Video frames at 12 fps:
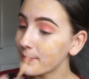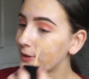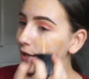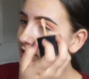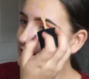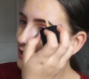
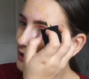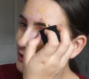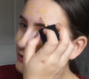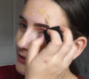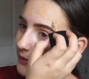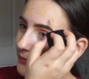box,
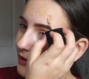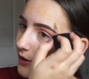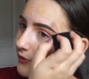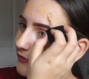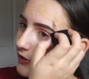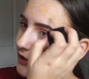so
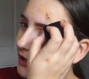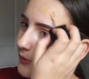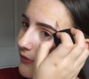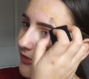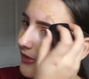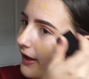go
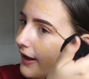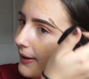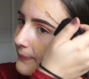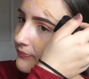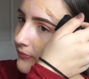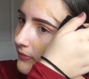follow that.